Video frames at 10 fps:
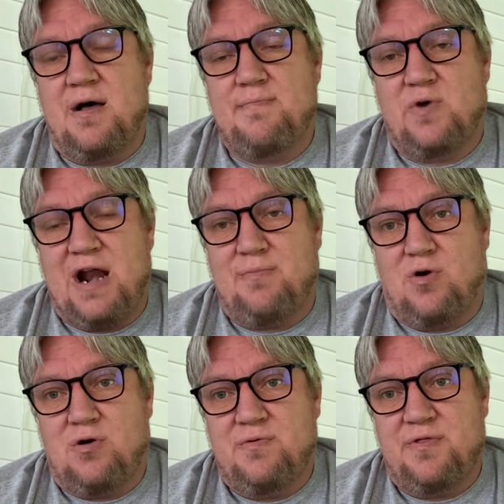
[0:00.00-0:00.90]

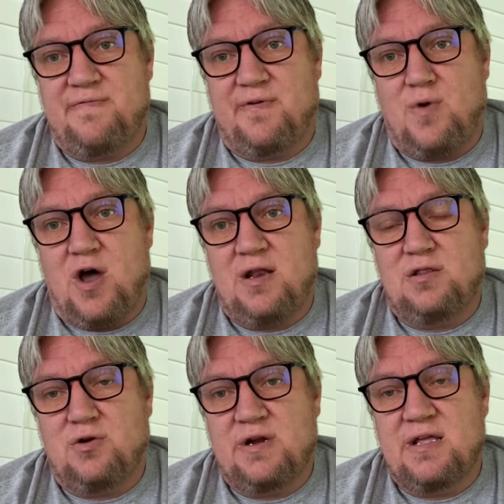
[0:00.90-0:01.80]
Brattleboro, the Vermont
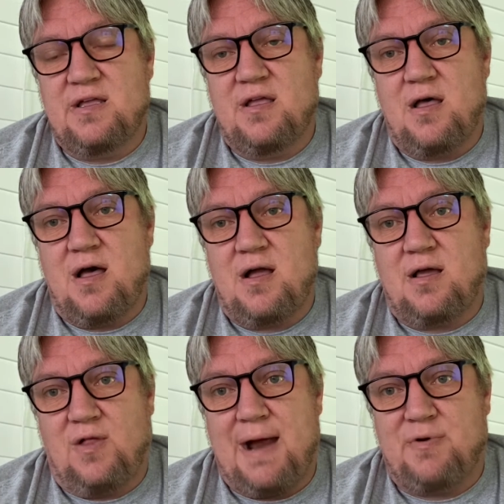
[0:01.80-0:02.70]
Learning
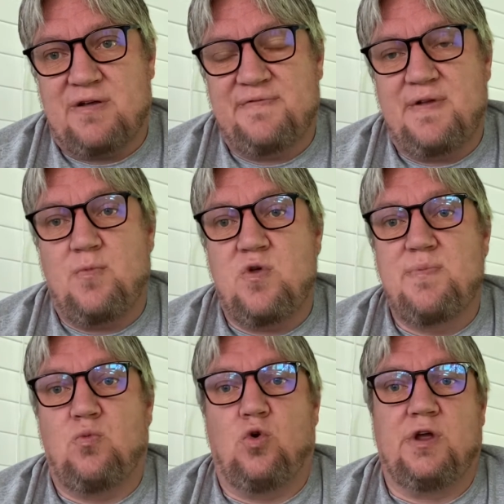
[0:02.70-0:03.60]
Collaborative, and we've
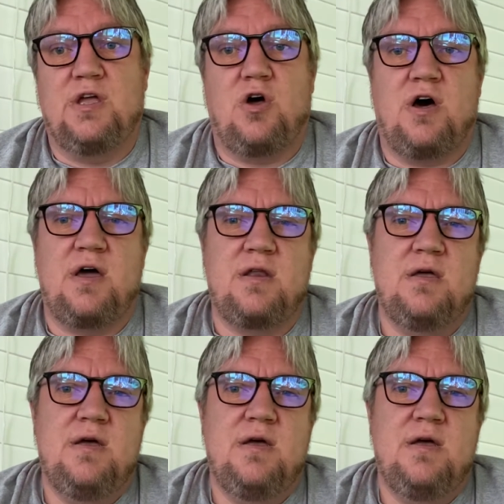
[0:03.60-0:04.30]
been working on,